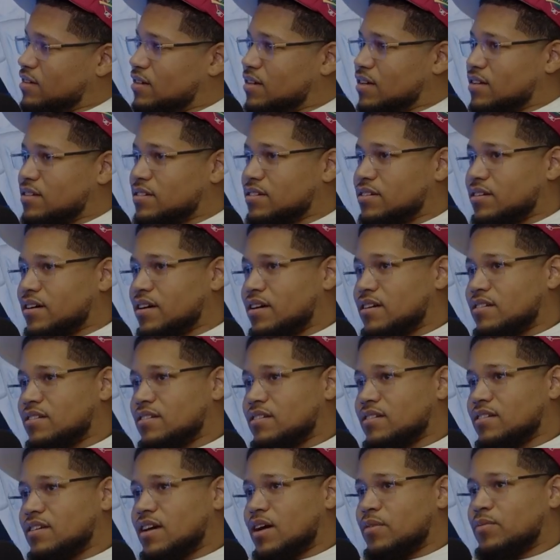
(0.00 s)
That's crazy.
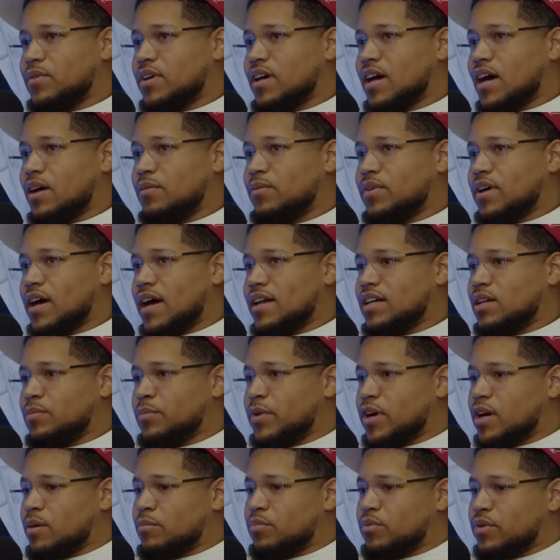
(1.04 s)
Yeah, we got
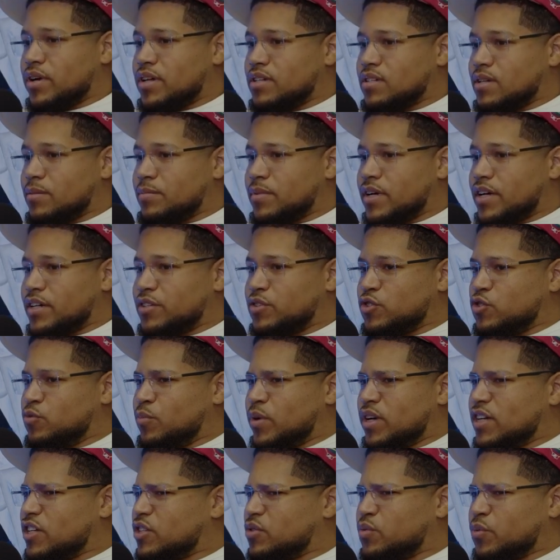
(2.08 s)
demerit points up there too, but
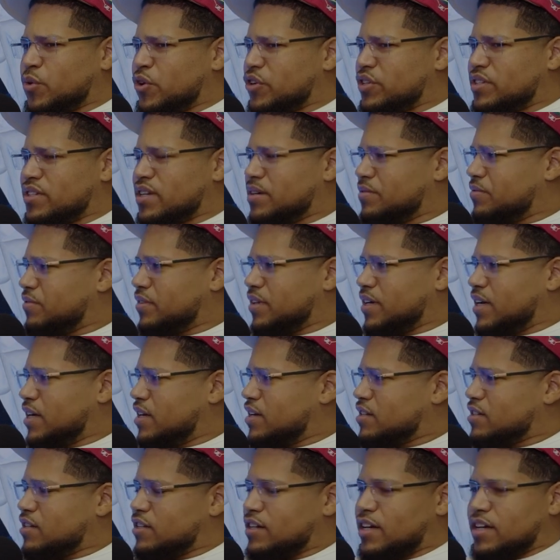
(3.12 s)
it just works differently. It
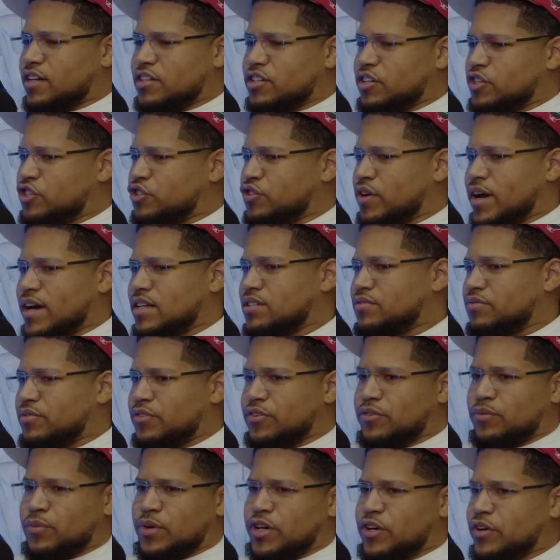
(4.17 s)
doesn't
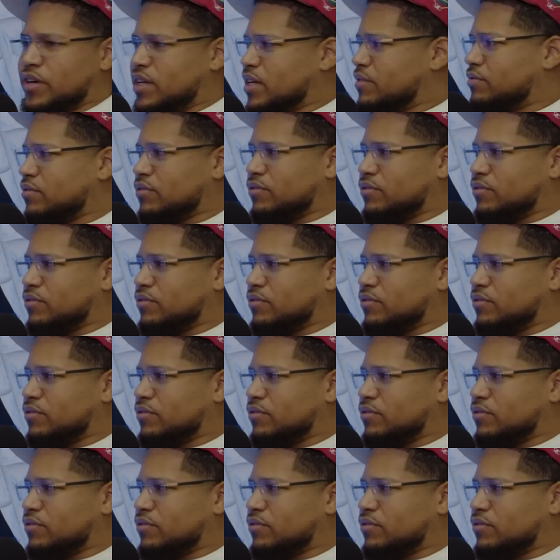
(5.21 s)
transfer when you're in different